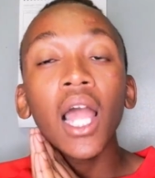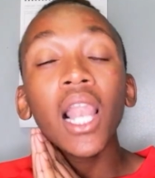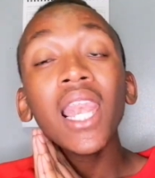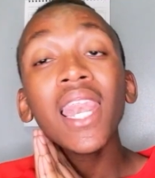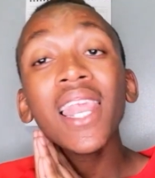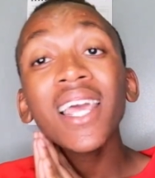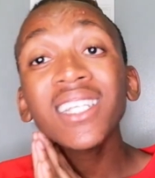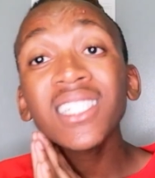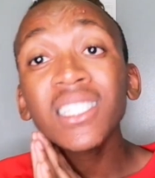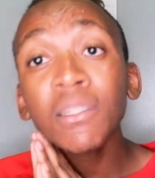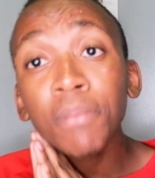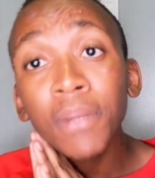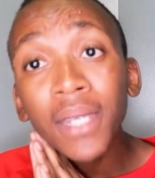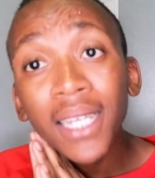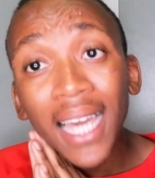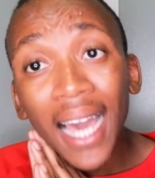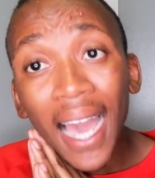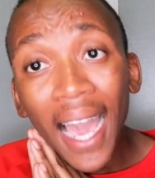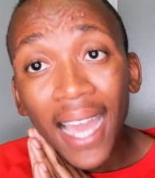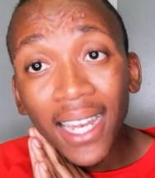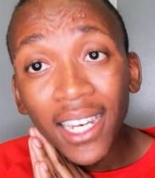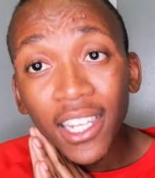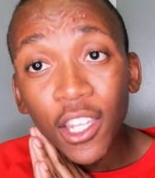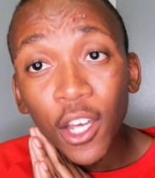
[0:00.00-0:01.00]
let's be
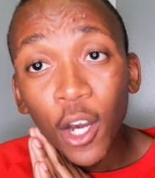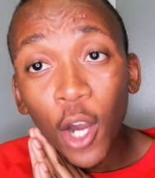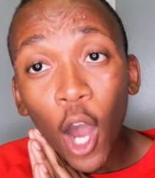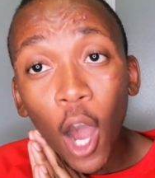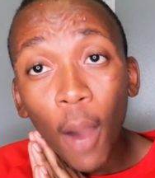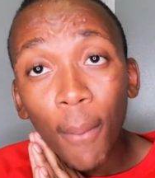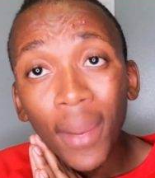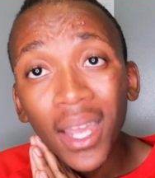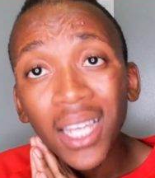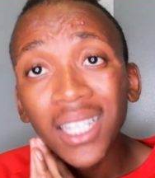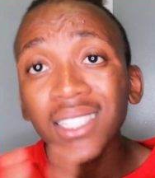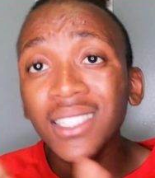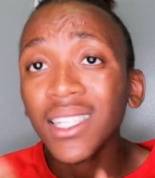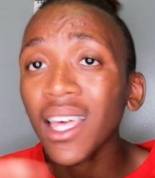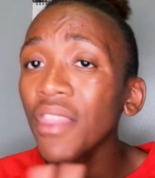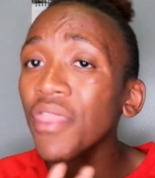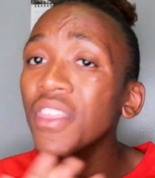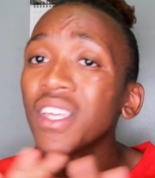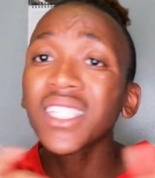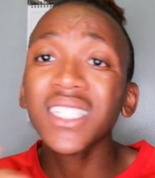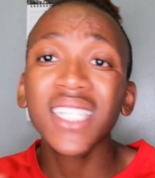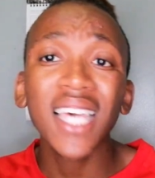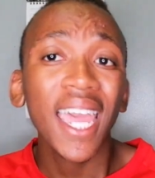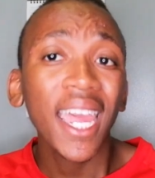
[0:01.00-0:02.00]
kind in the comments.
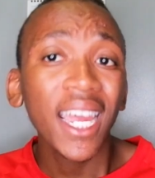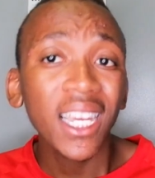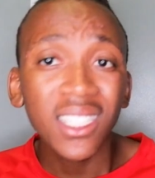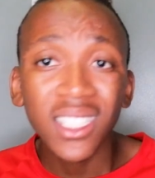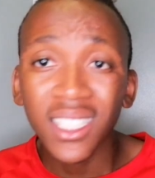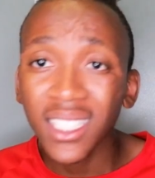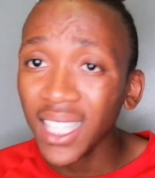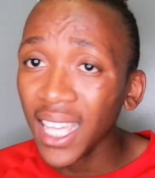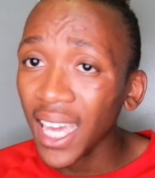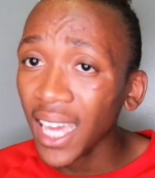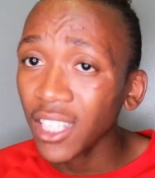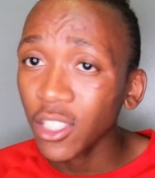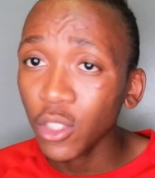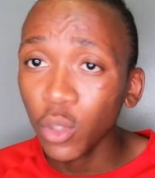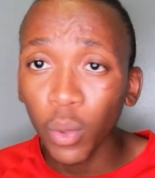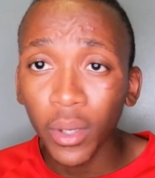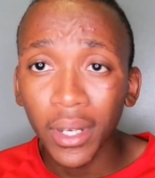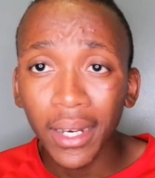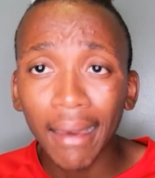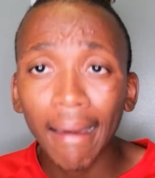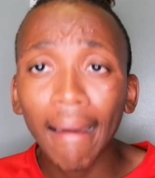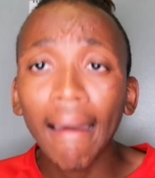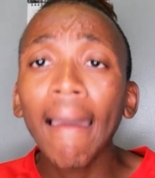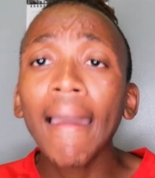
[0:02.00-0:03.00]
This ain't Stan
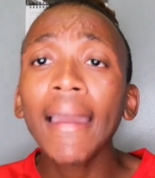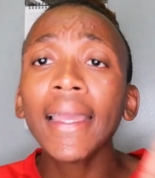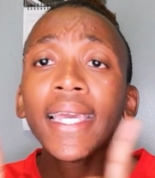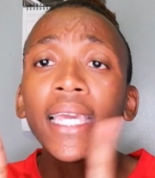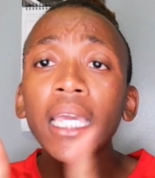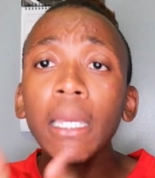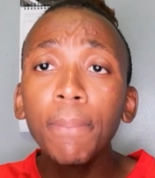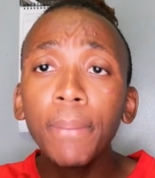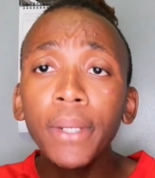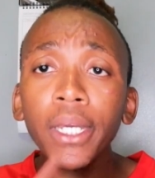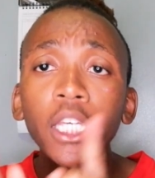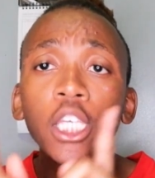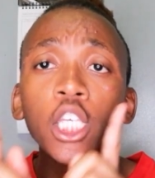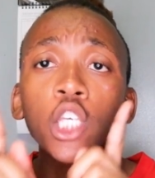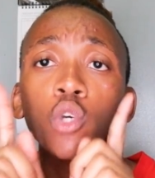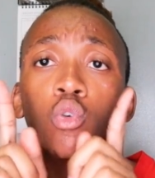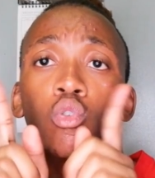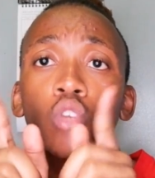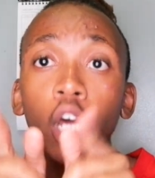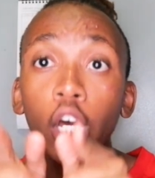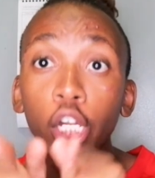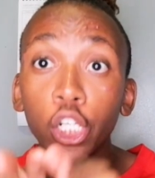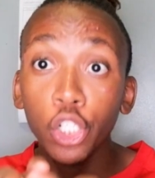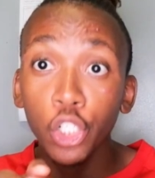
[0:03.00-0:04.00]
Twitter. Keep it
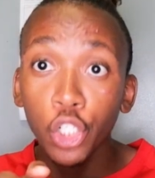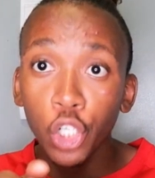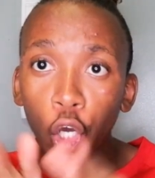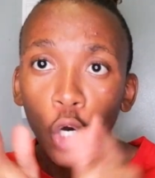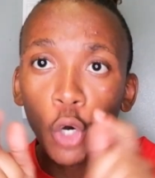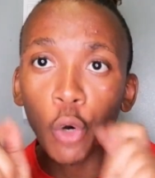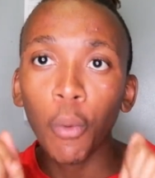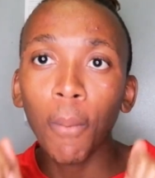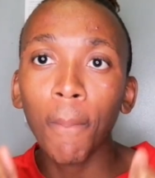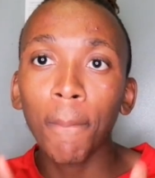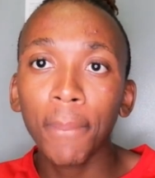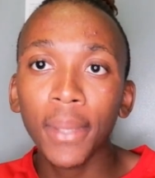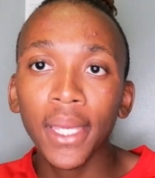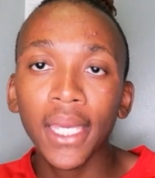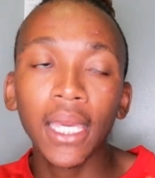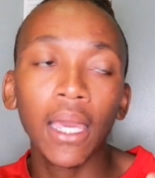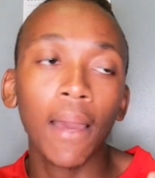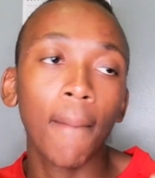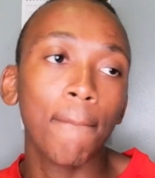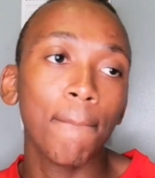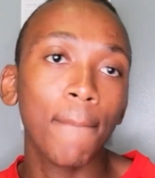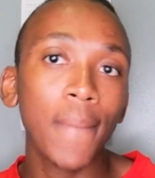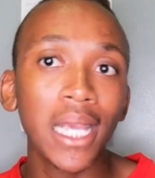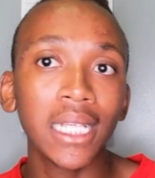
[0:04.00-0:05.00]
cute, don't be
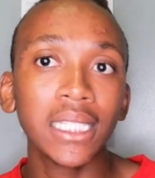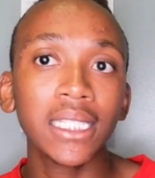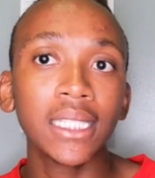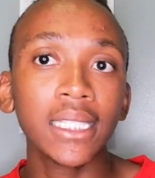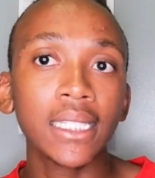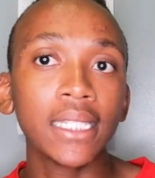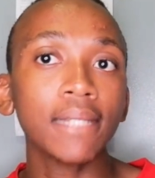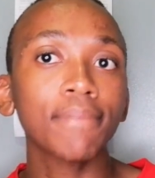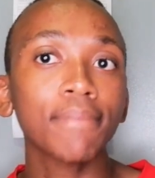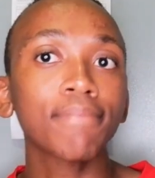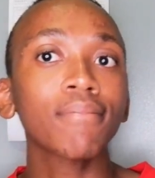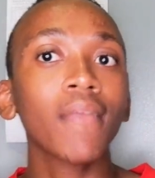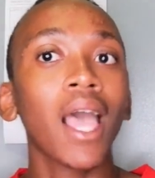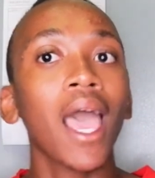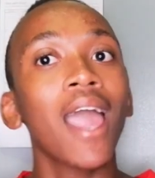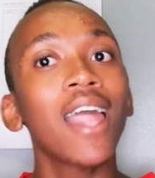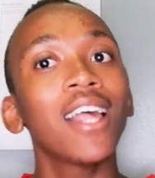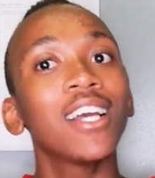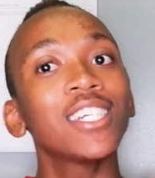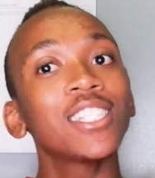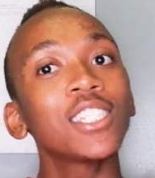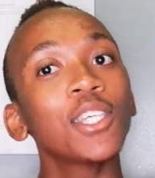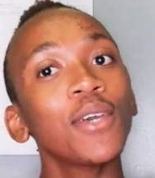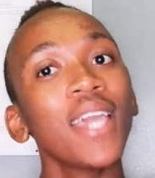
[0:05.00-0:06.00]
messy.
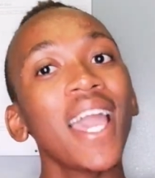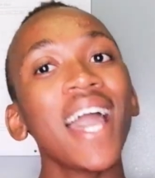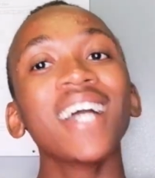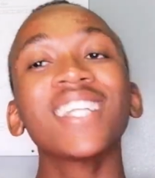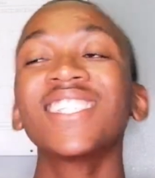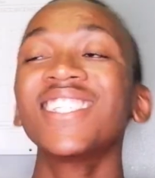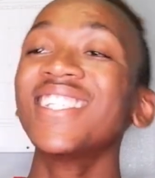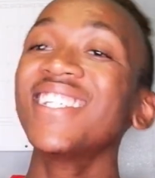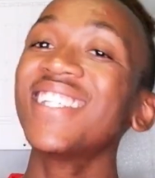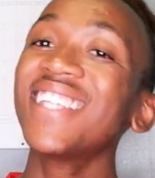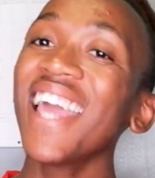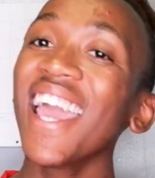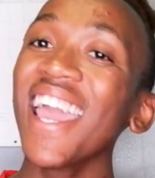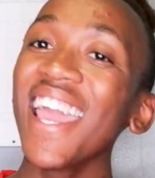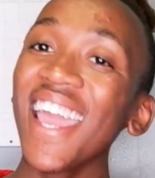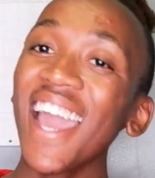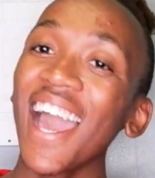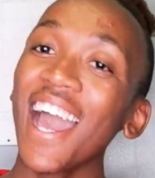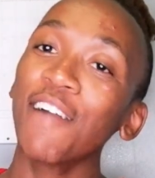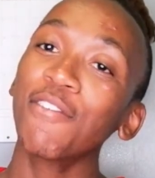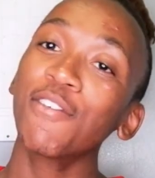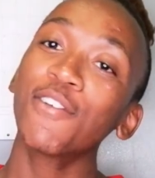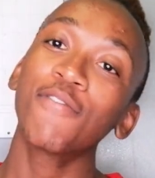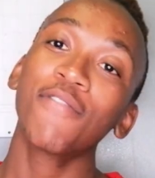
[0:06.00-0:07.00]
So yeah, today
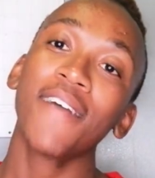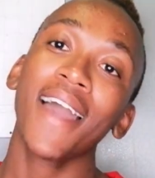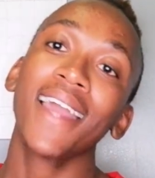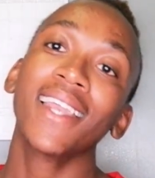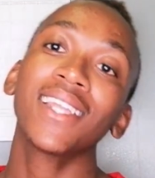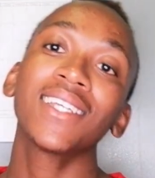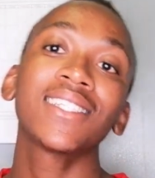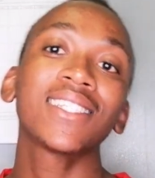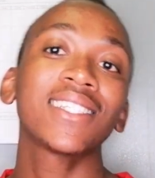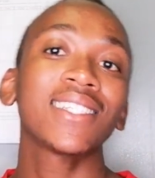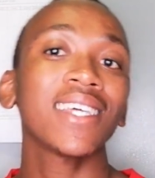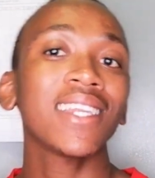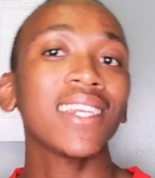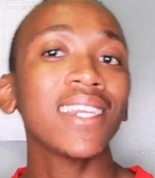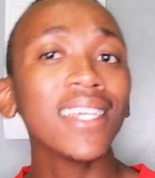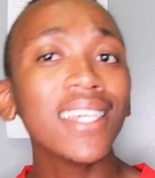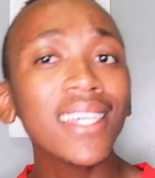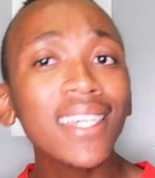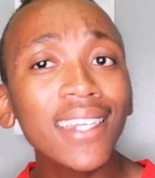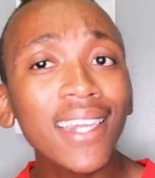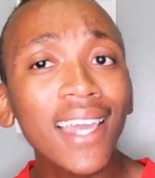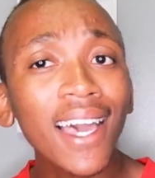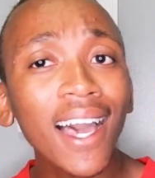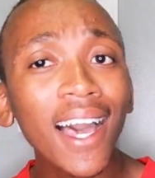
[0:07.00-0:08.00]
I've invited
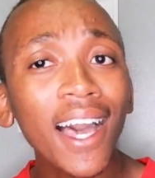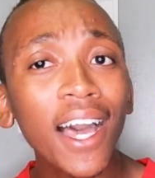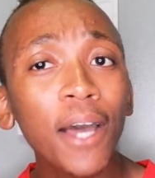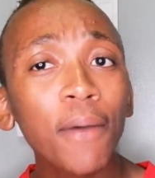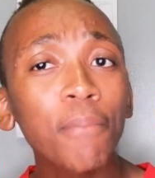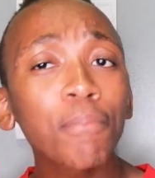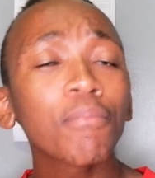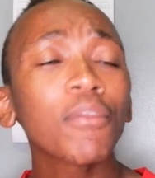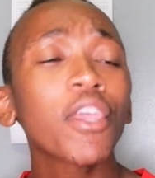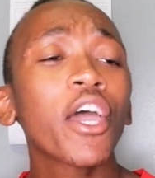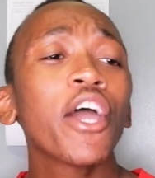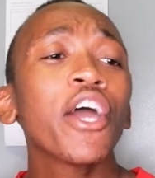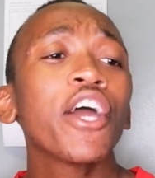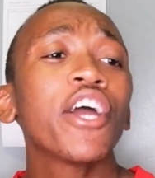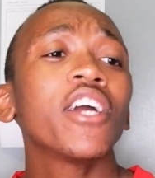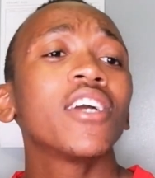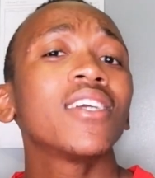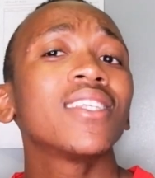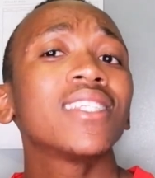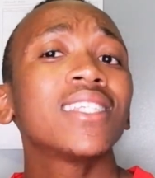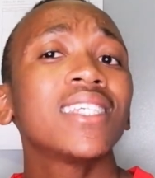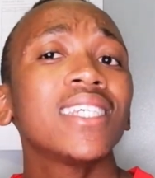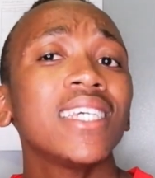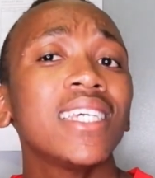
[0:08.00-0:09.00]
Selena, her
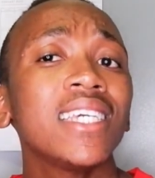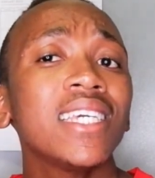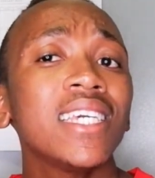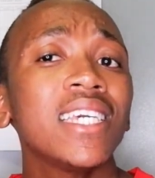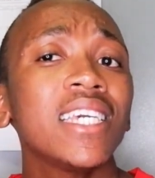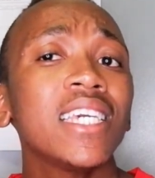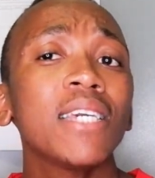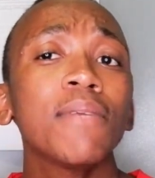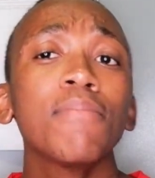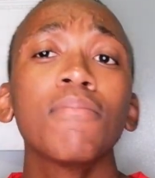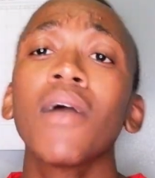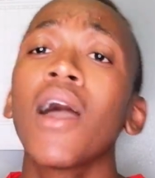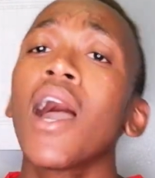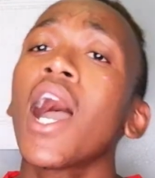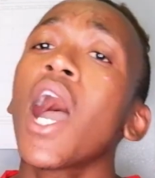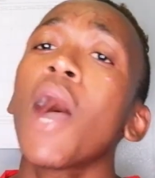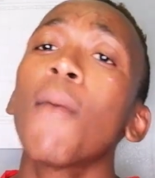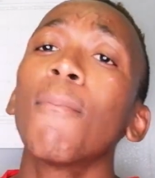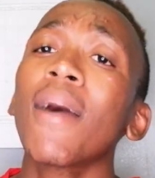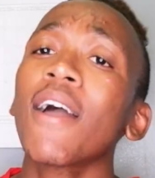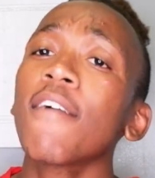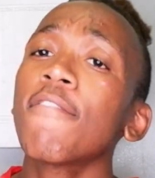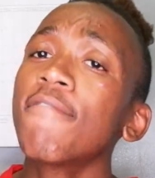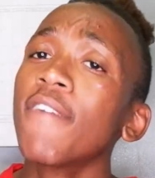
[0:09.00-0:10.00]
team,
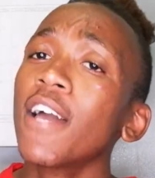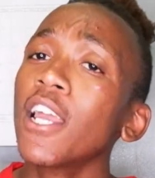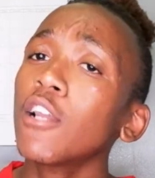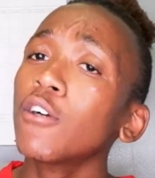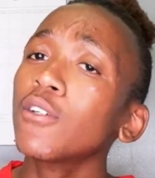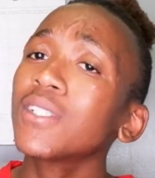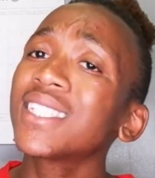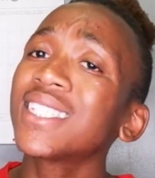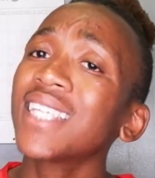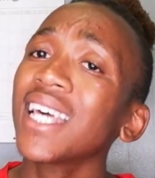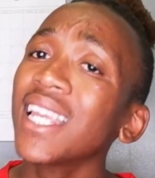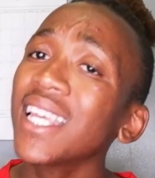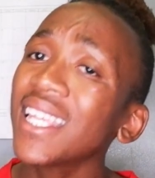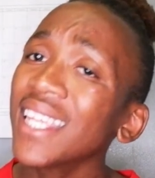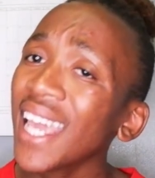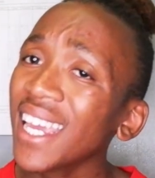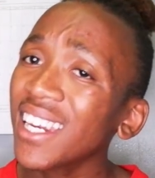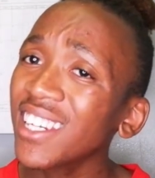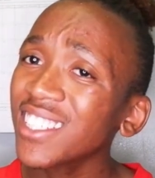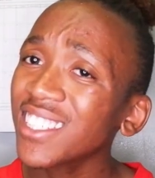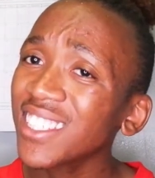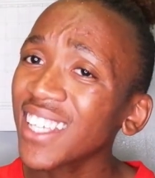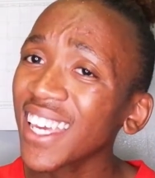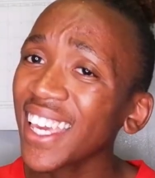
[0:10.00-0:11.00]
my fellow
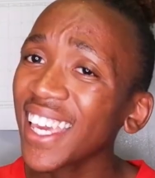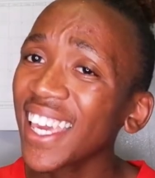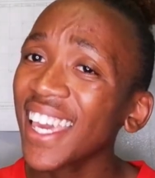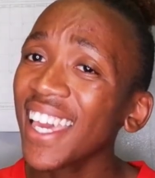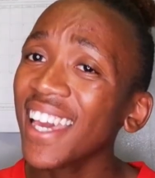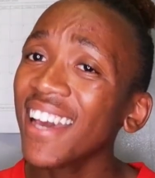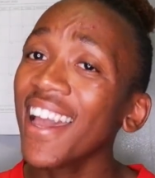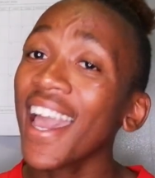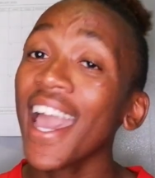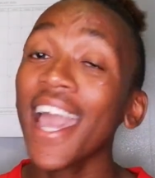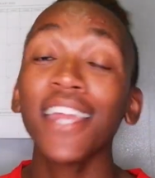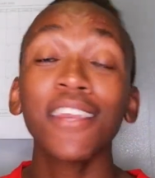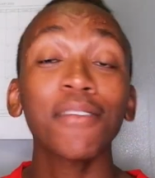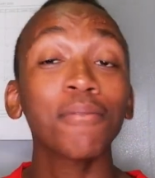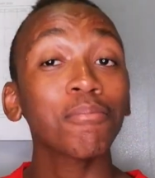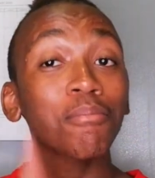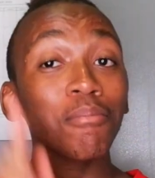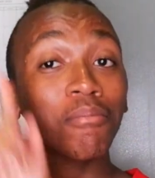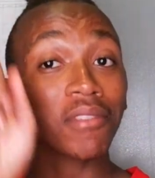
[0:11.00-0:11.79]
Selenators are here, and